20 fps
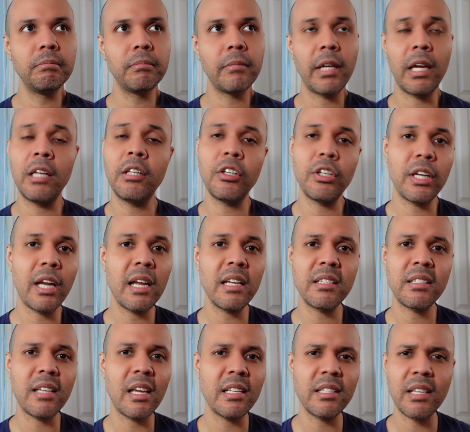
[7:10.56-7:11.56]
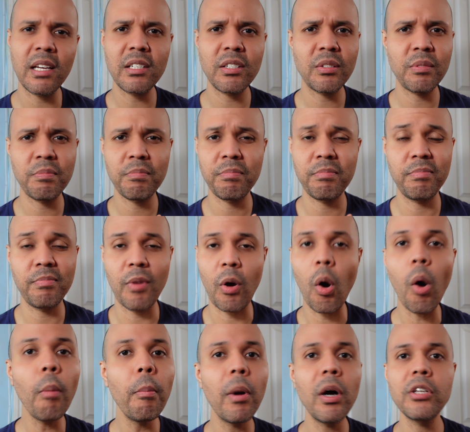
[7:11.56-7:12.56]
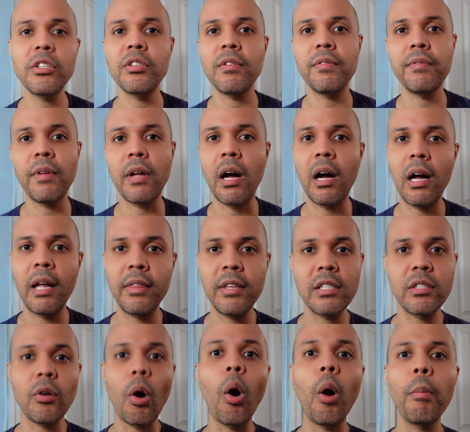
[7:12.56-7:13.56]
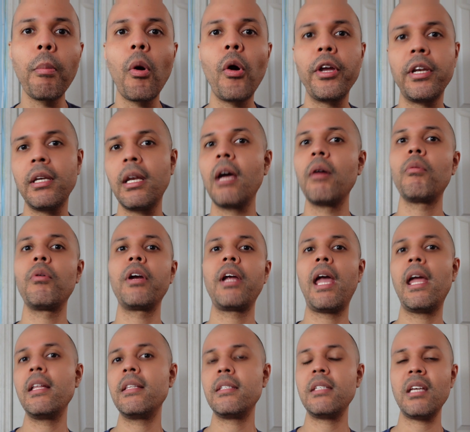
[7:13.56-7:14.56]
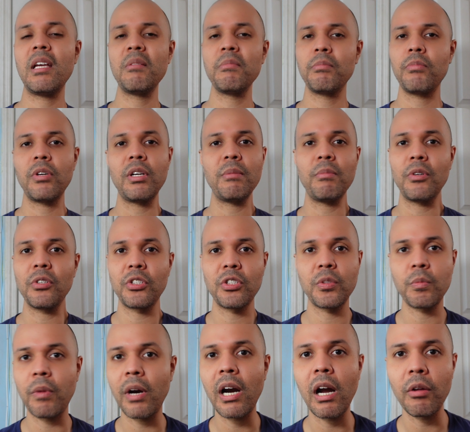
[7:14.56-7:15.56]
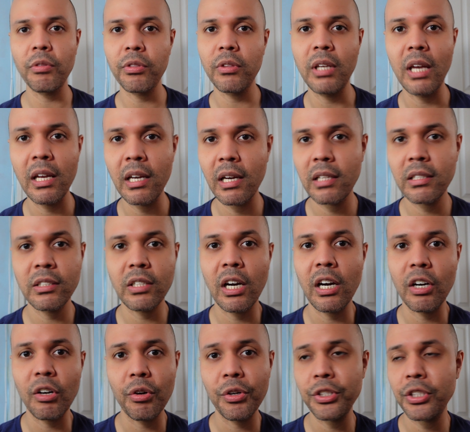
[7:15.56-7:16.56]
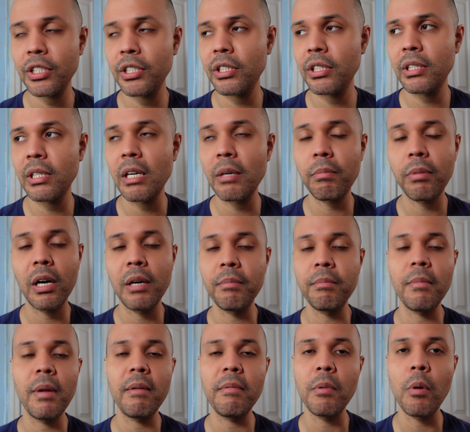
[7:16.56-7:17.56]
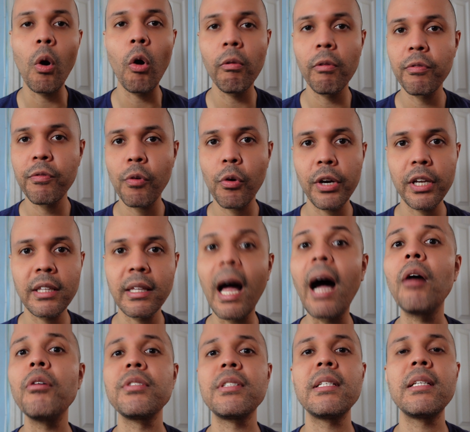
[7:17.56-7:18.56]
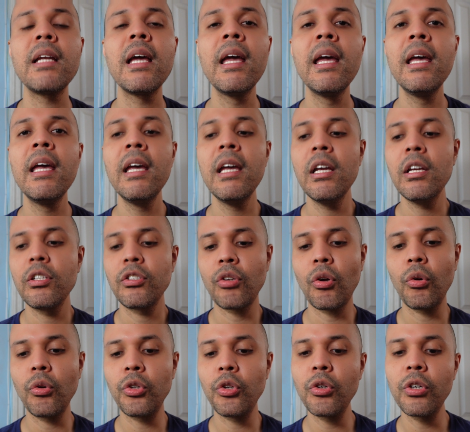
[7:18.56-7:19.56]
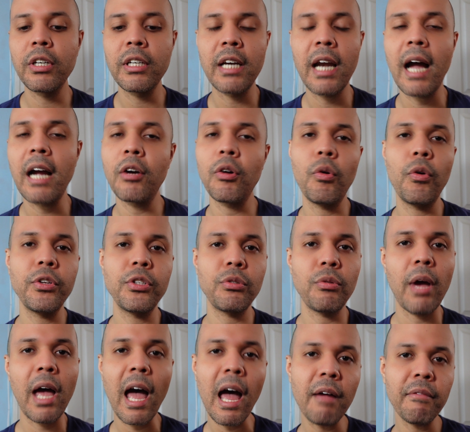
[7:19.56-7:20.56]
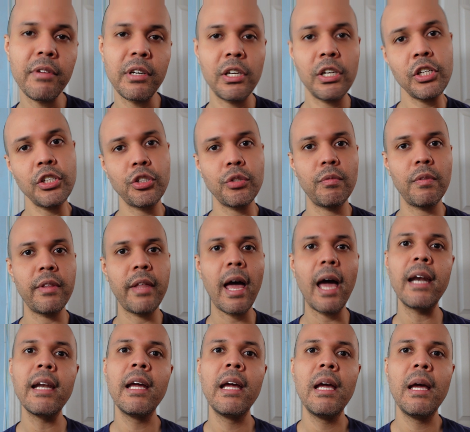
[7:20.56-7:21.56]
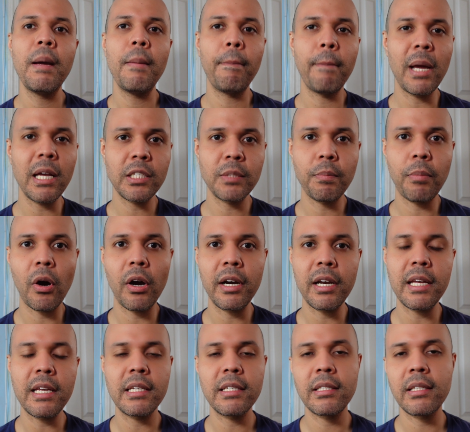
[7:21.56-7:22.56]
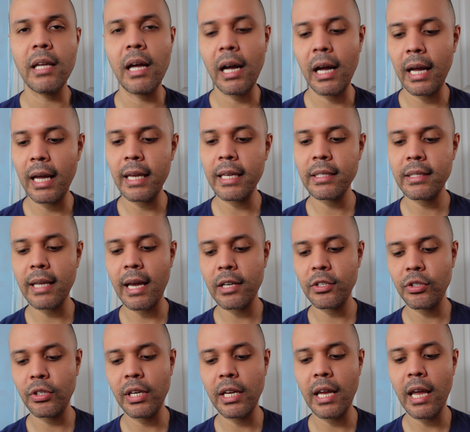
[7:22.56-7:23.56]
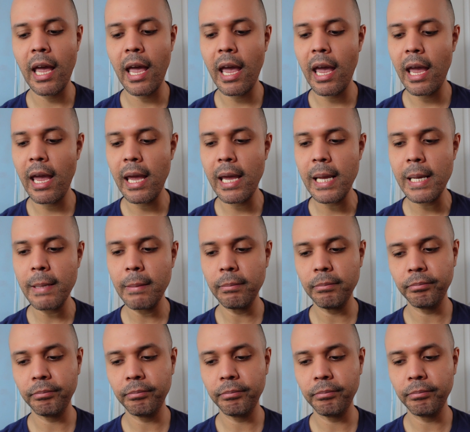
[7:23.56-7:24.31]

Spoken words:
in the United States, there's a whole bunch of these all-point network ATM pretty much spread out the entire country. They're probably maybe over 40,000. So you're not going to have an issue with that. Best part is it's actually